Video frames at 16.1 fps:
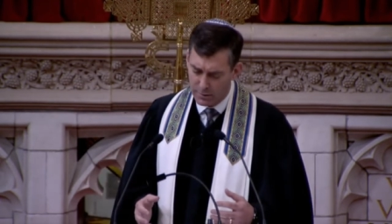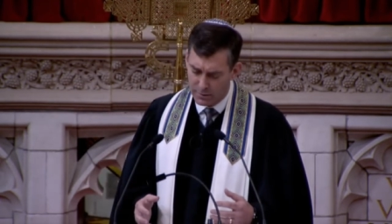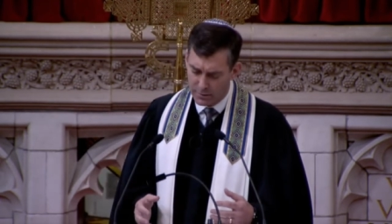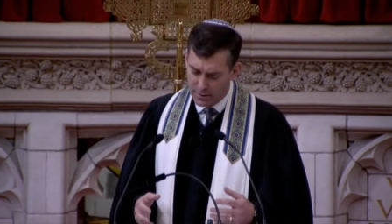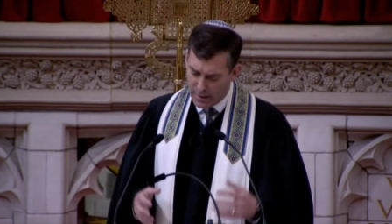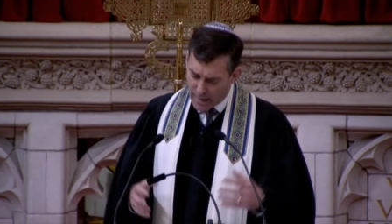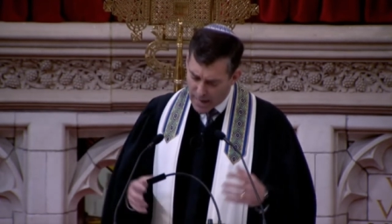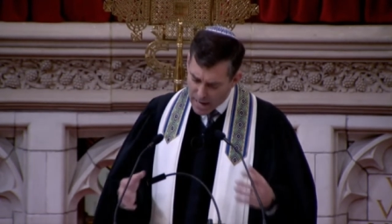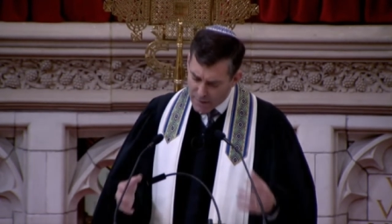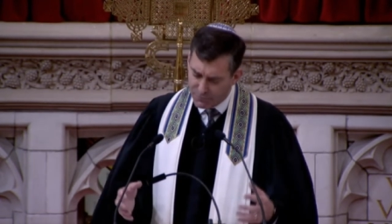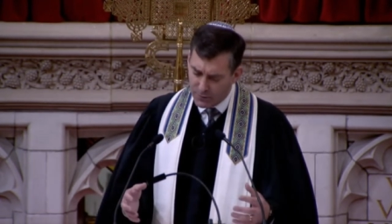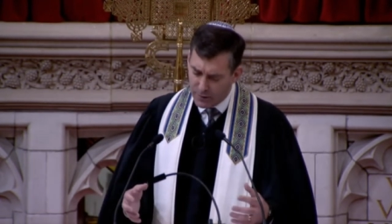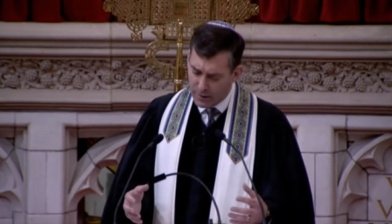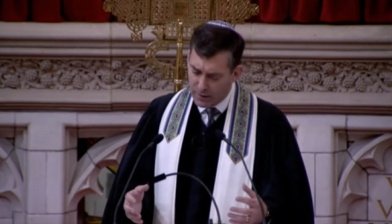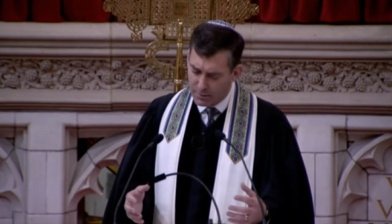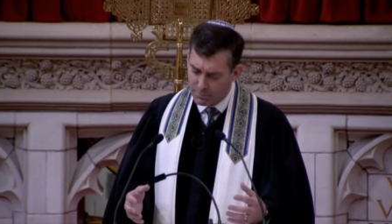than
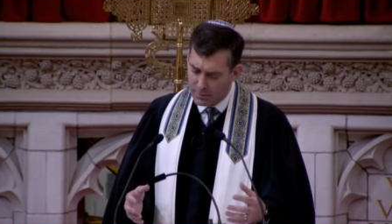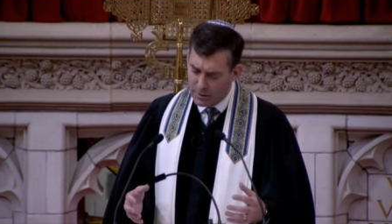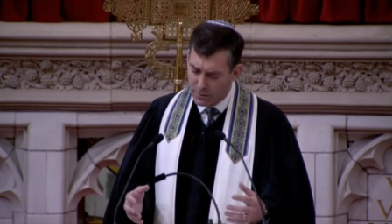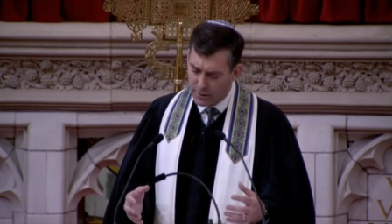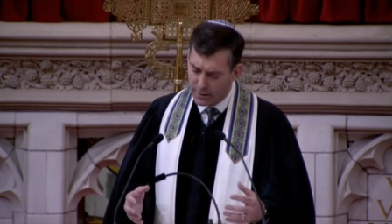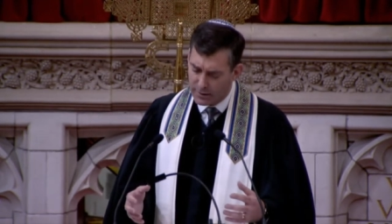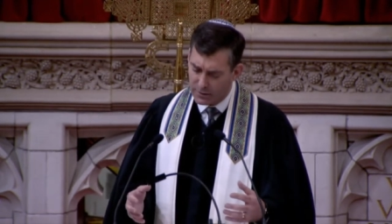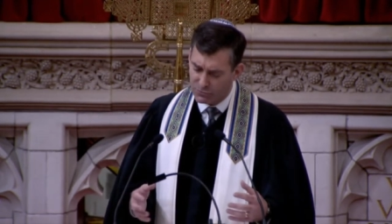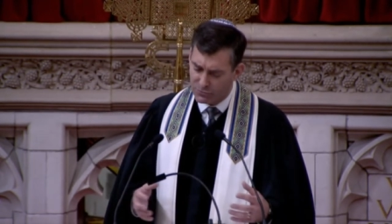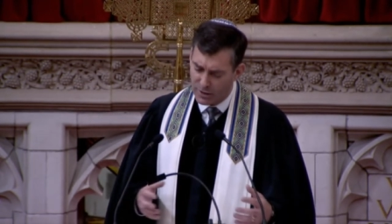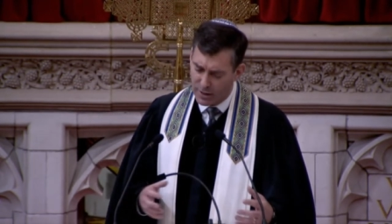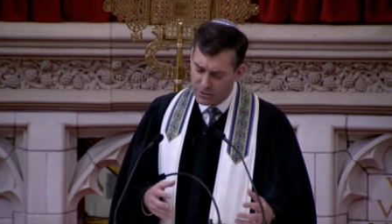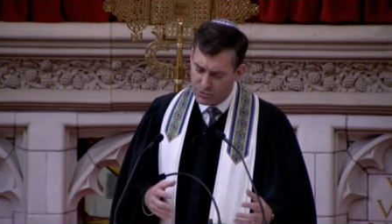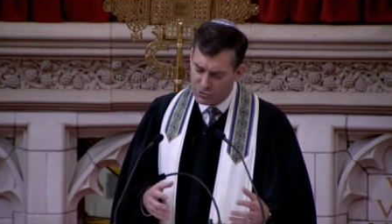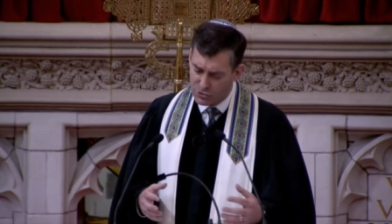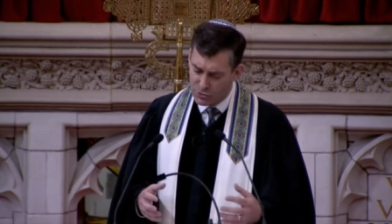African Americans
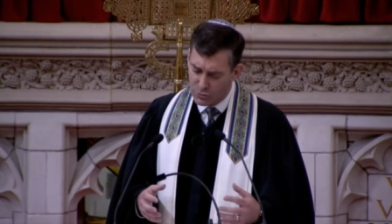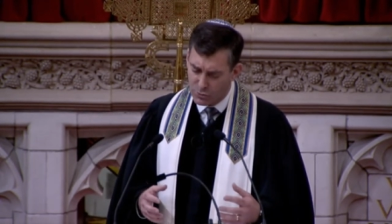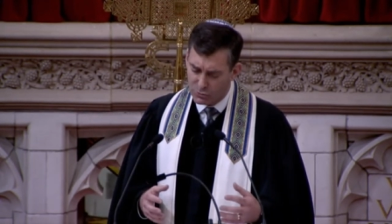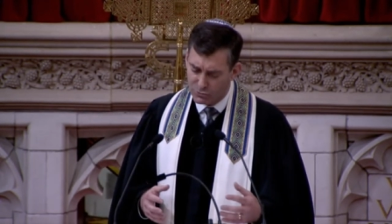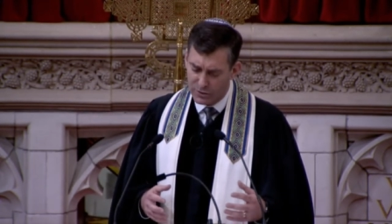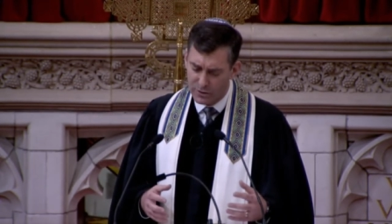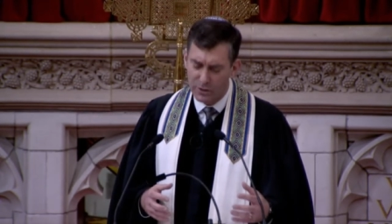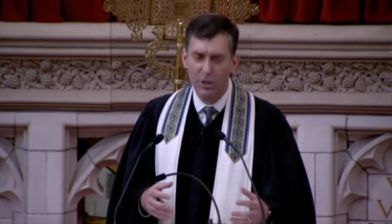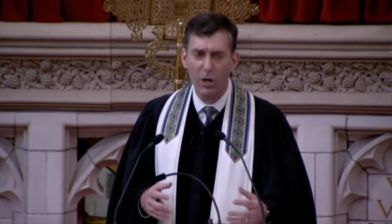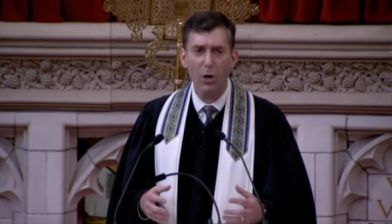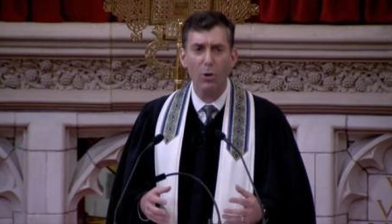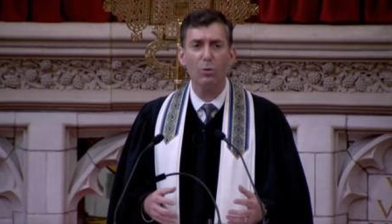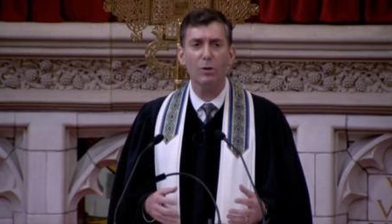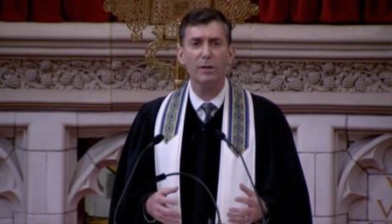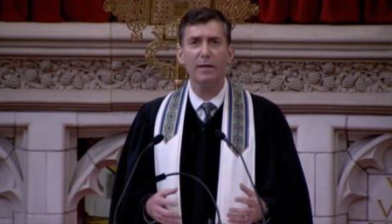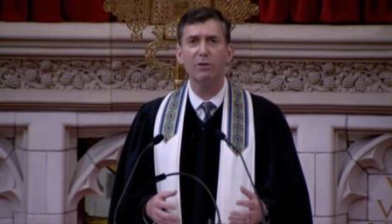and Jews in
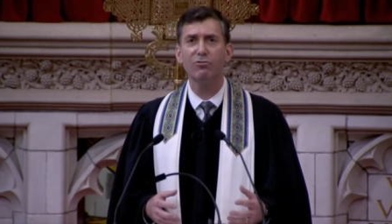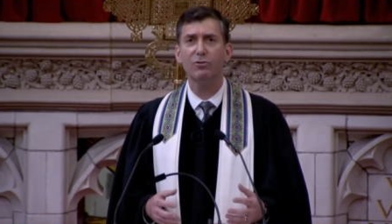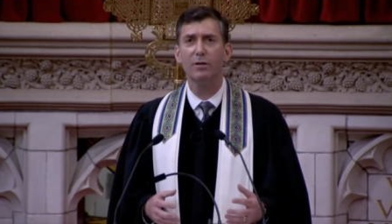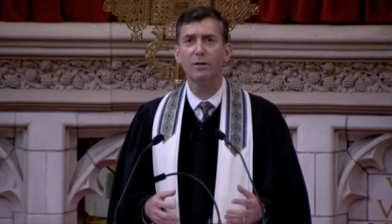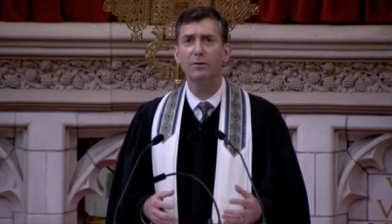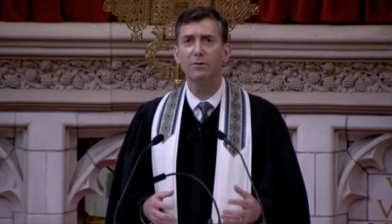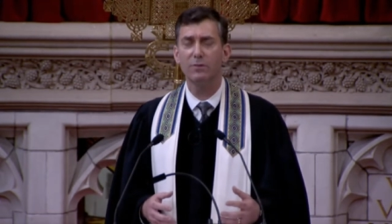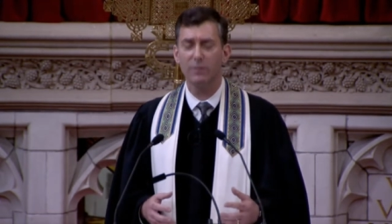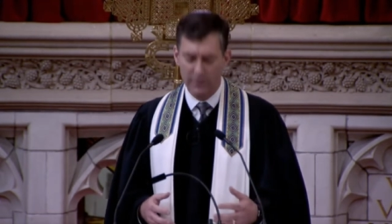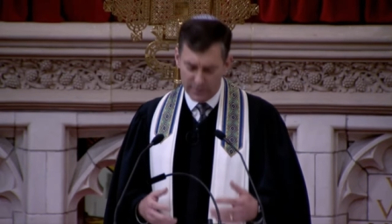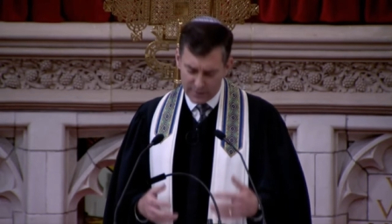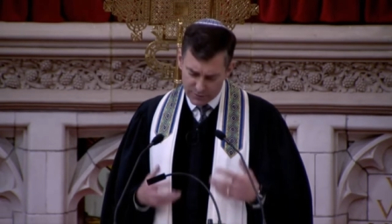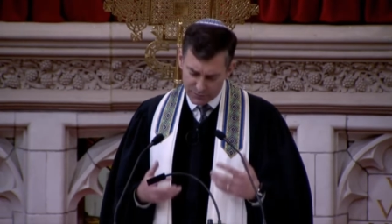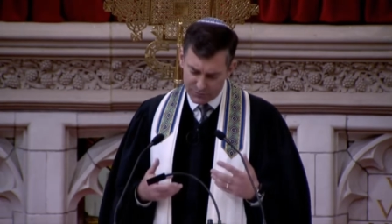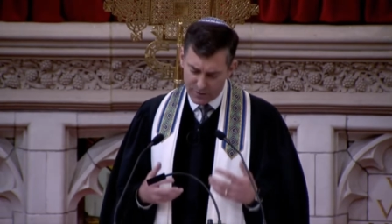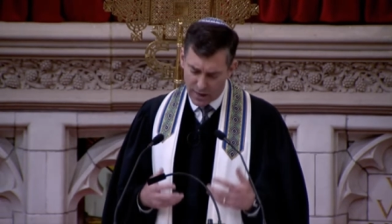coalition to
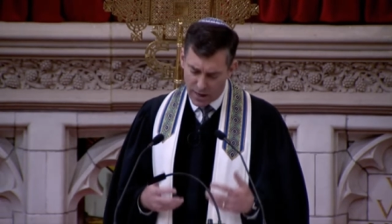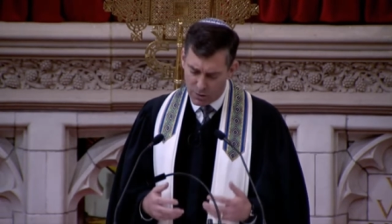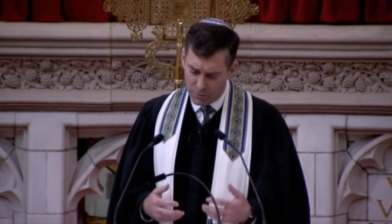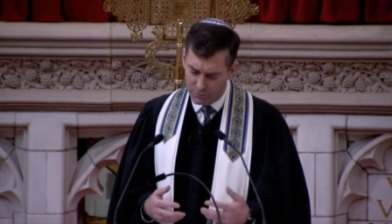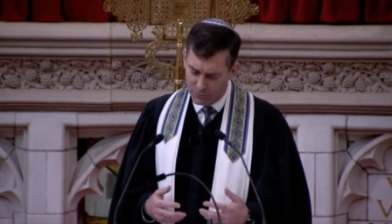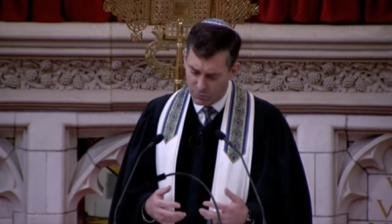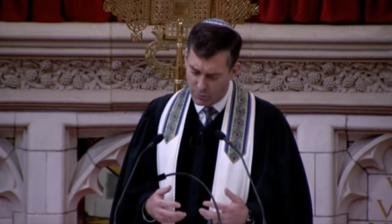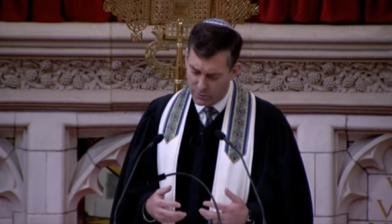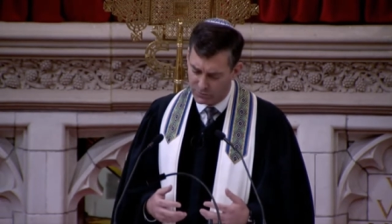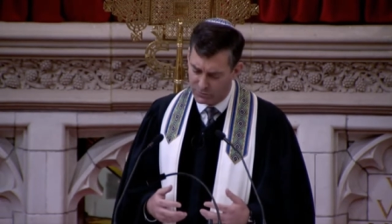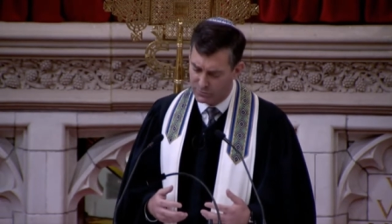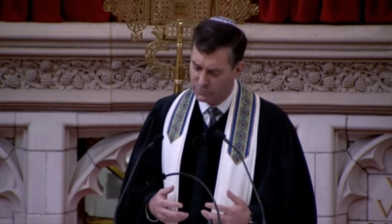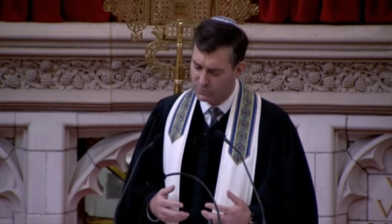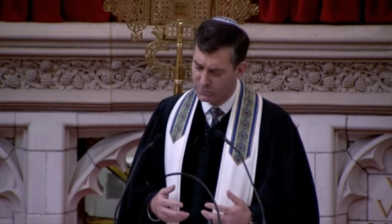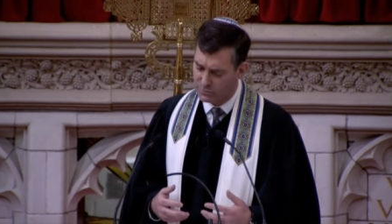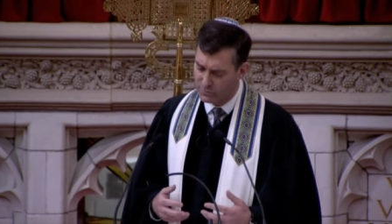lift our
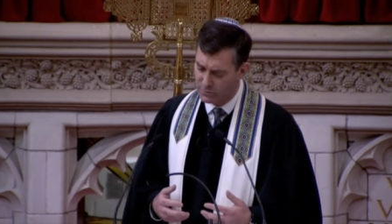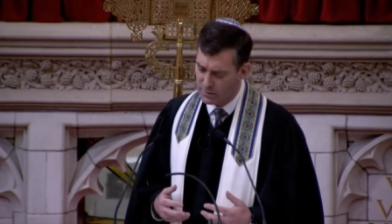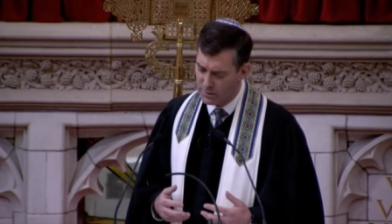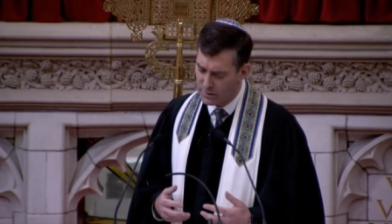voices?